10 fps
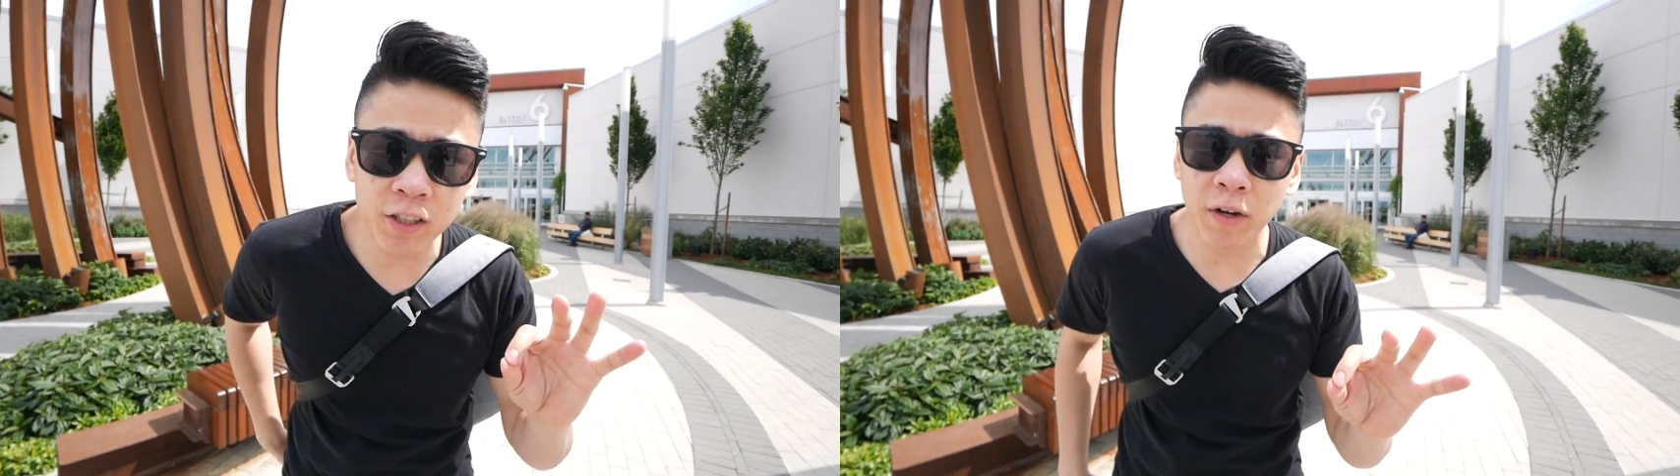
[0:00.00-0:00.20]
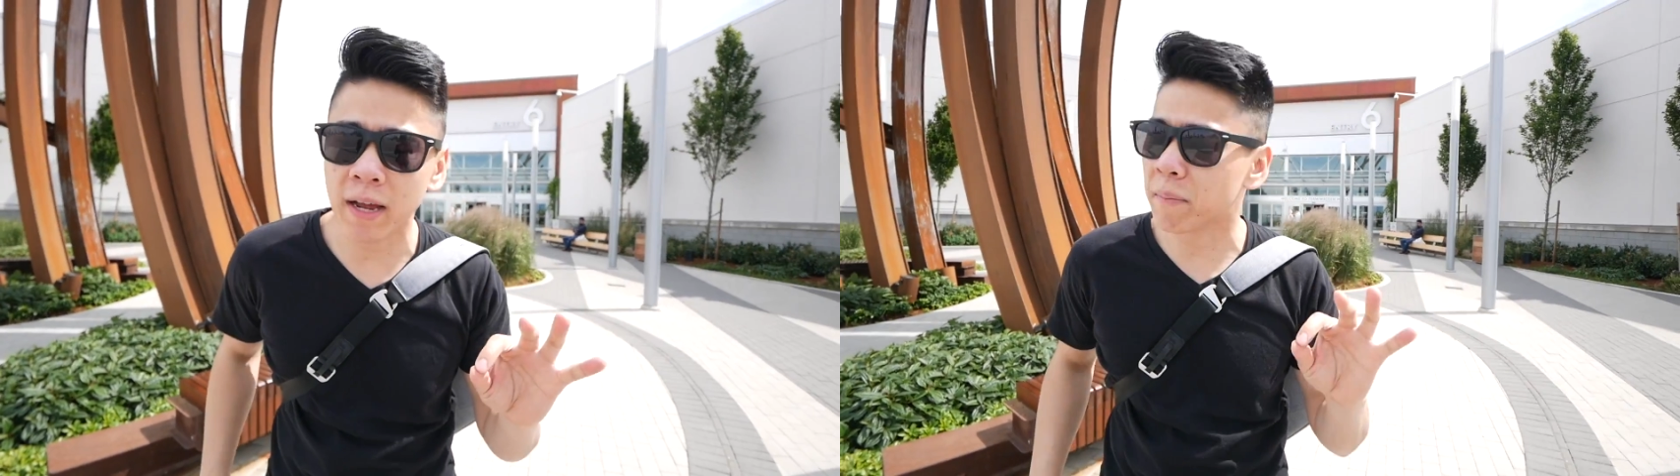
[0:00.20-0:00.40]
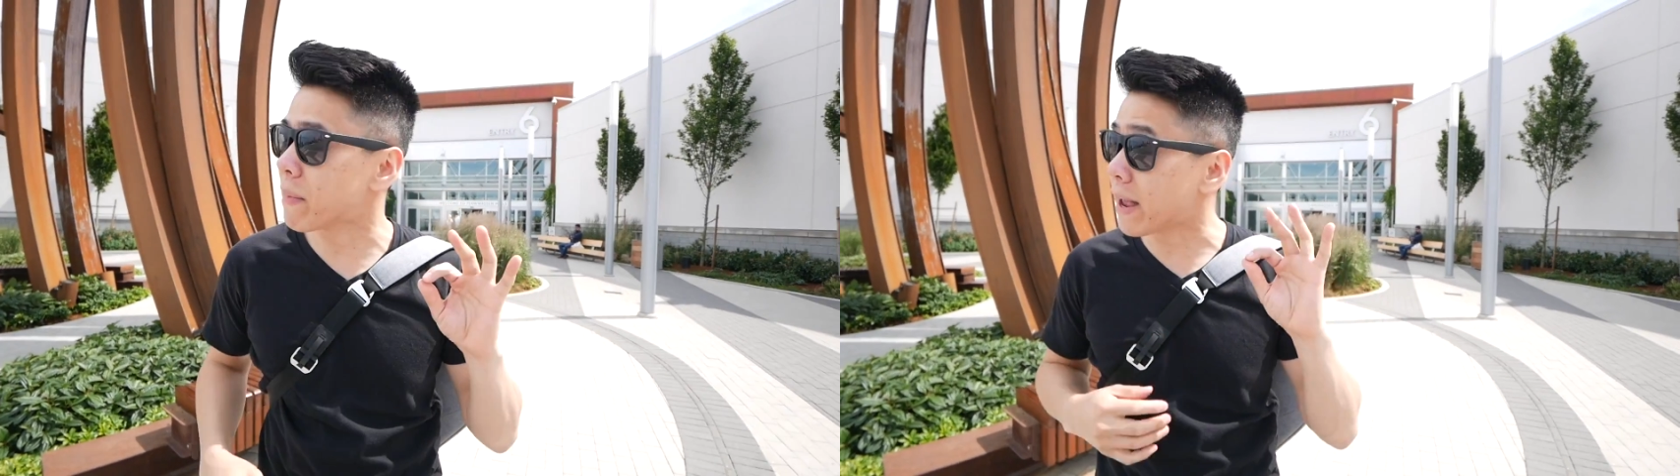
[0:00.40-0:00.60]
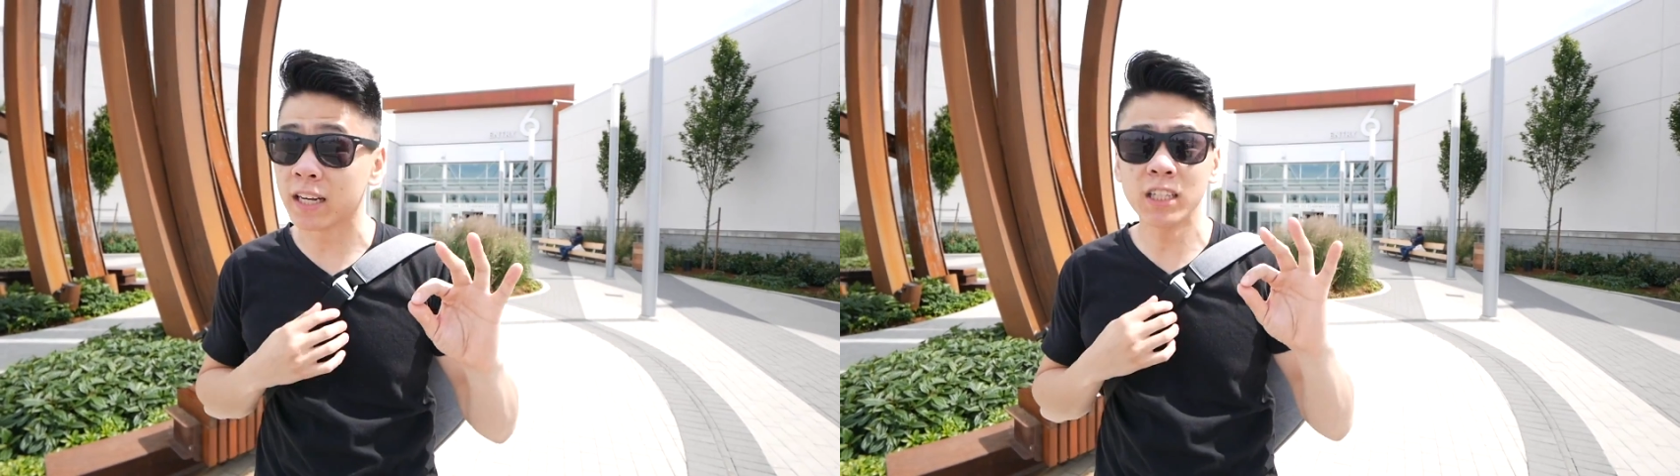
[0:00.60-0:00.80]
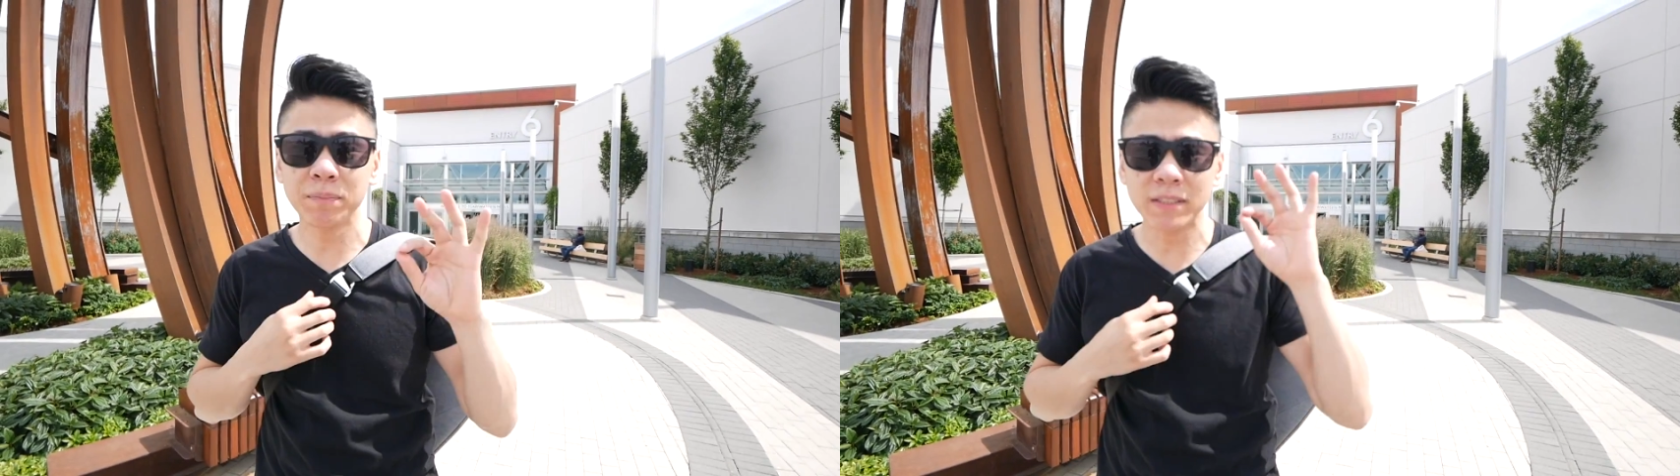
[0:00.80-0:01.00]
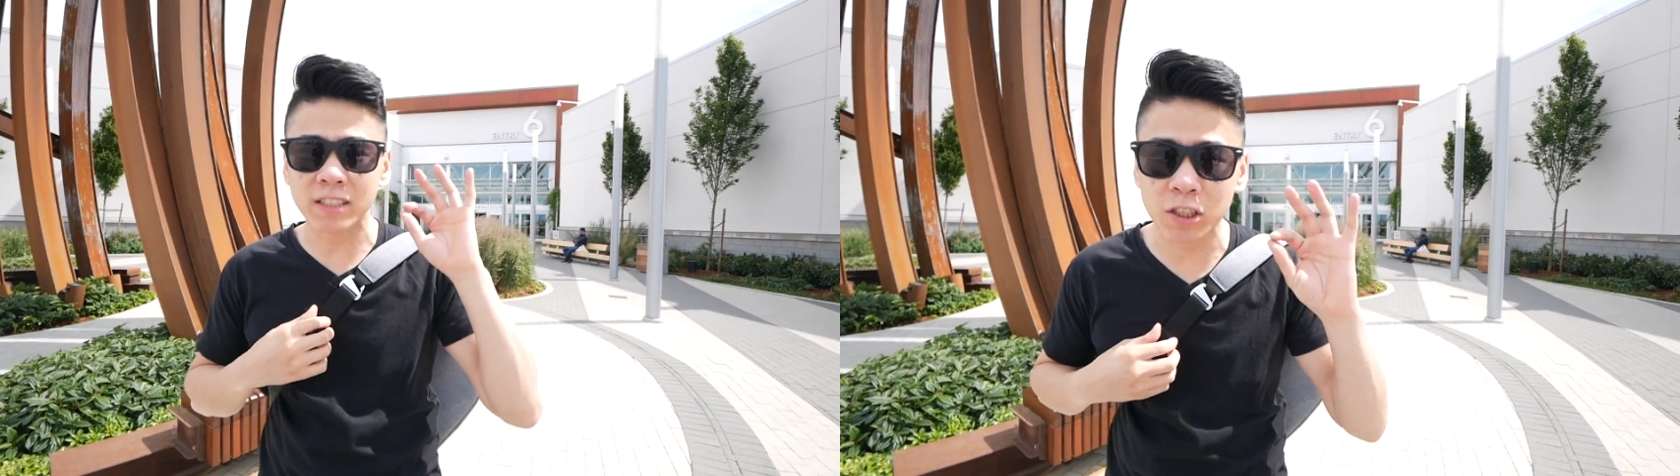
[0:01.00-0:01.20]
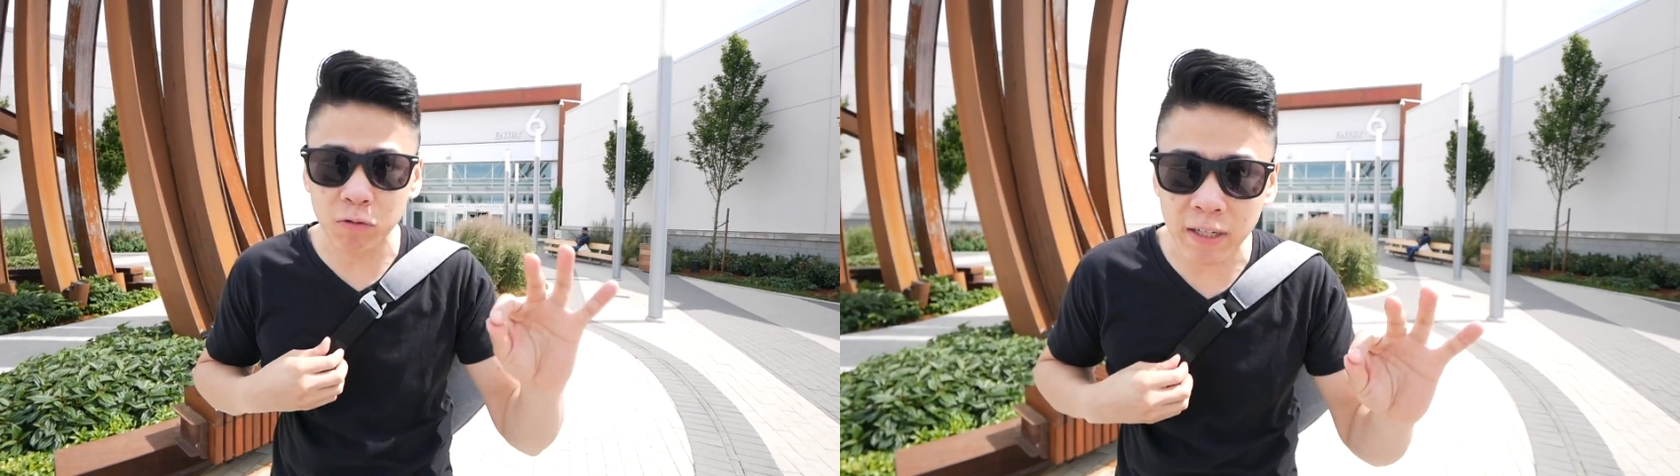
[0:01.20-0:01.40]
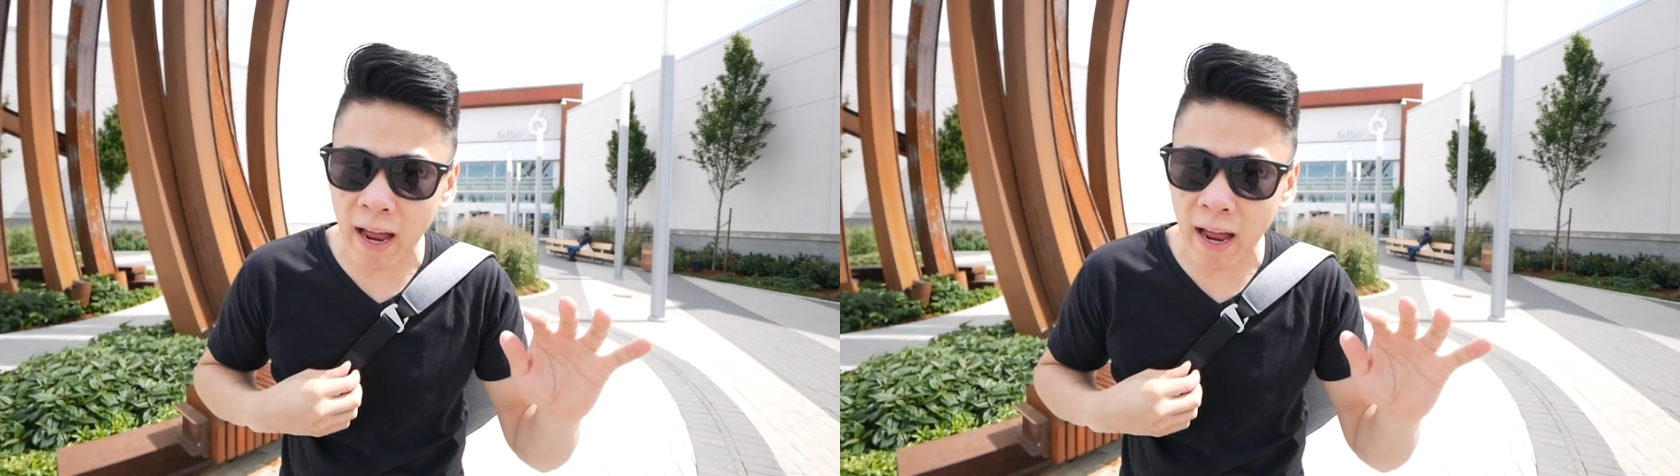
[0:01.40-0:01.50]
two and man, it's been sweet.